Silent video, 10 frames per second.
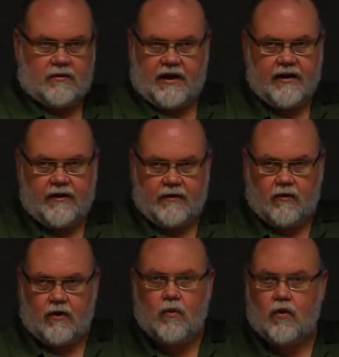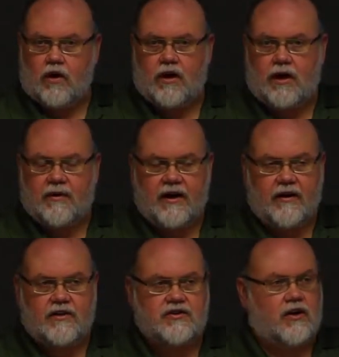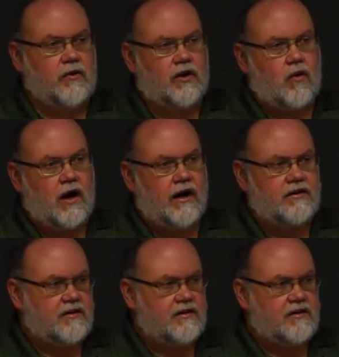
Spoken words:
comp carriers are required